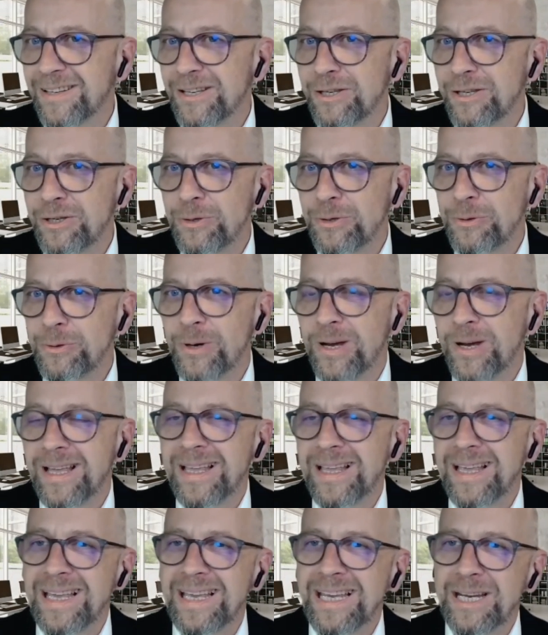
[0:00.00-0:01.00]
new
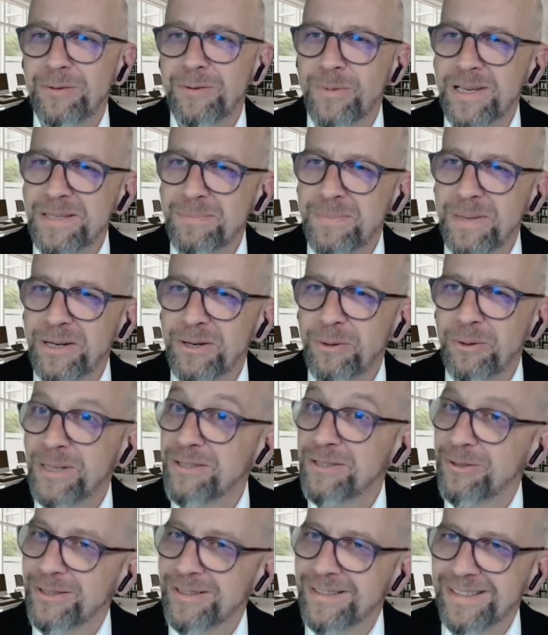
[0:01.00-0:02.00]
investment
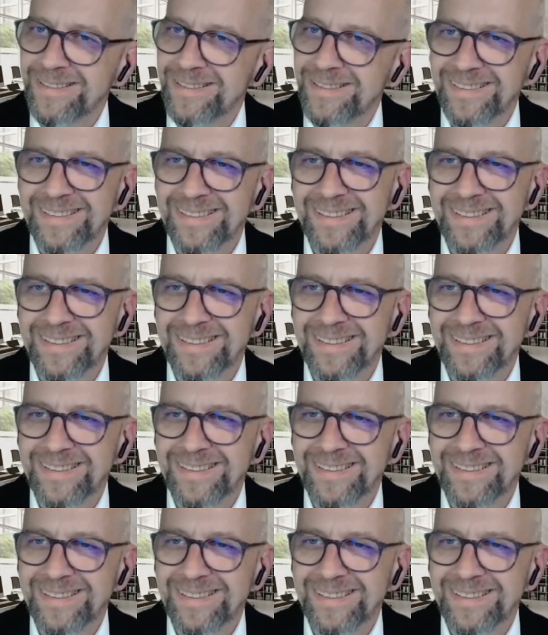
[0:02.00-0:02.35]
opportunities.